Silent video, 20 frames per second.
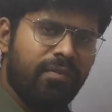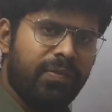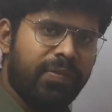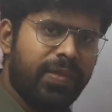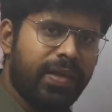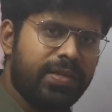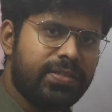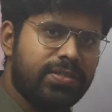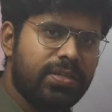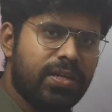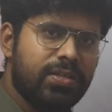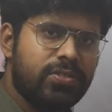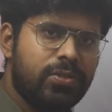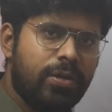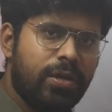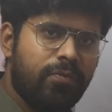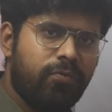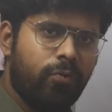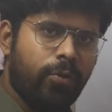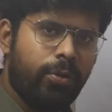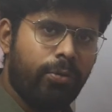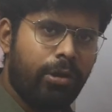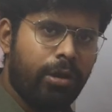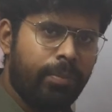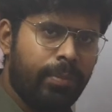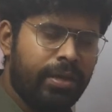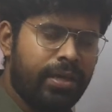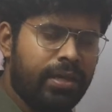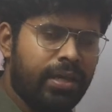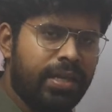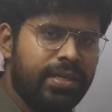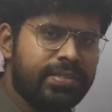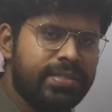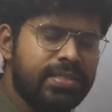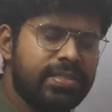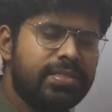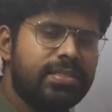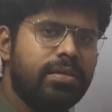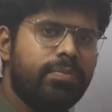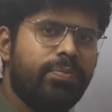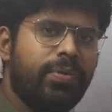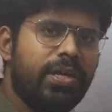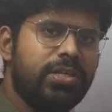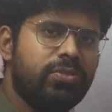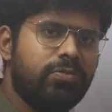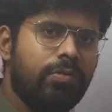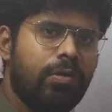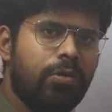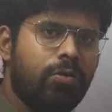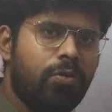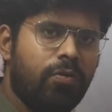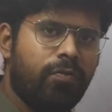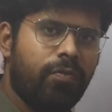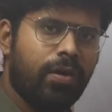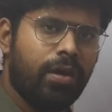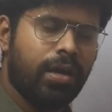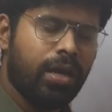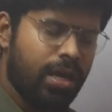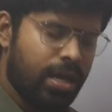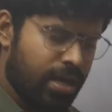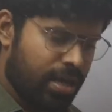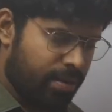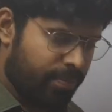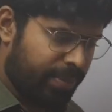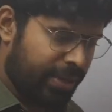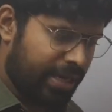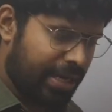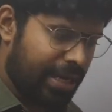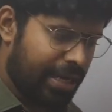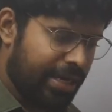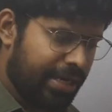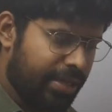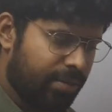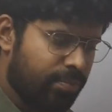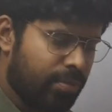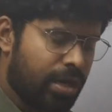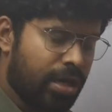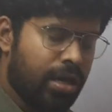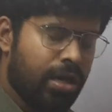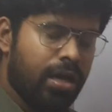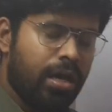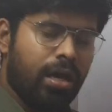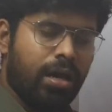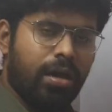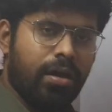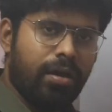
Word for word: When the extracellular fluid volume increases, the patient will go for pedal edema,